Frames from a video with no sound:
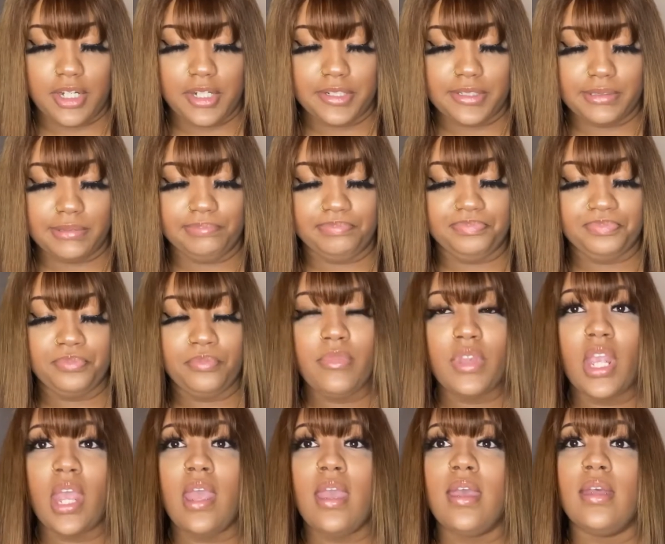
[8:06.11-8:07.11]
Um,
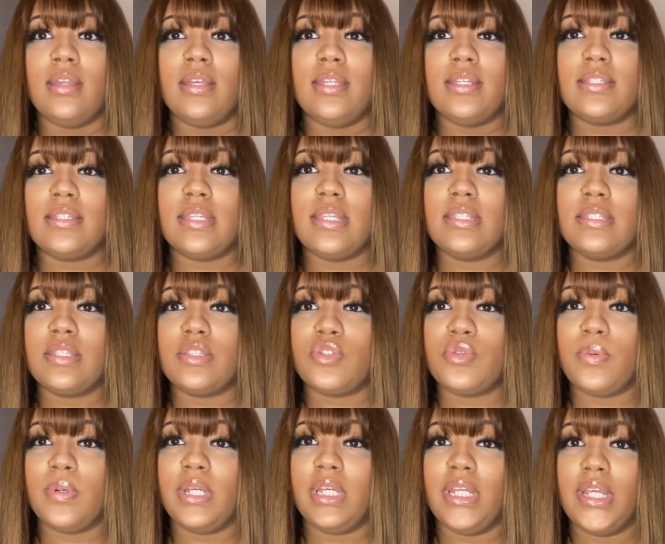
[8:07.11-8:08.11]
this is a
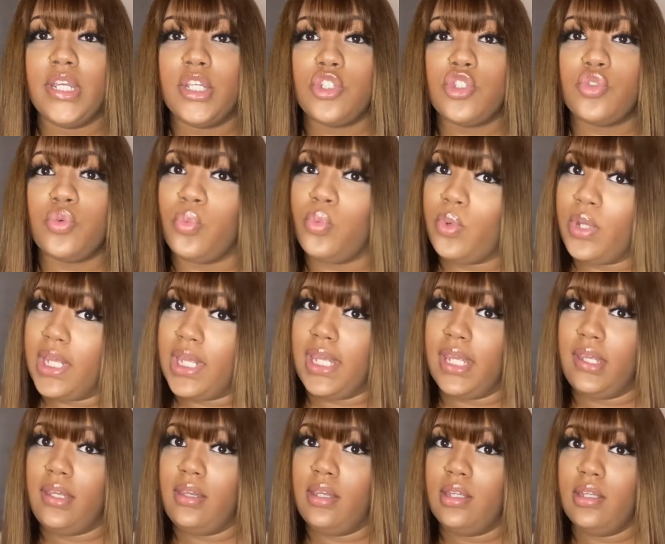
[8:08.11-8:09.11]
20 inch
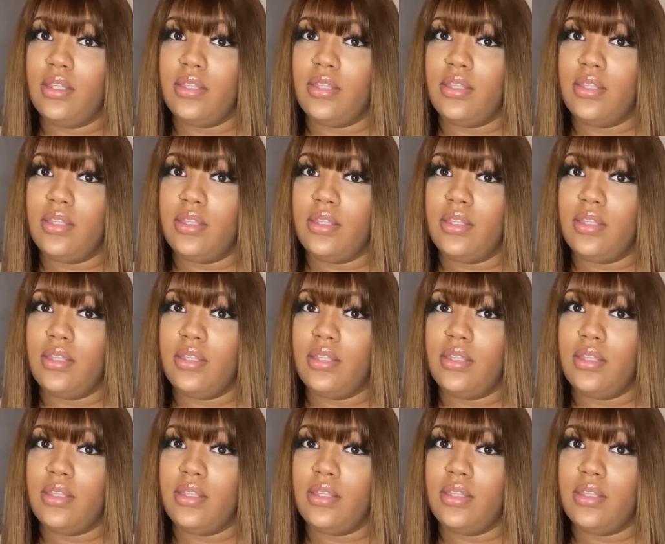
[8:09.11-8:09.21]
wig,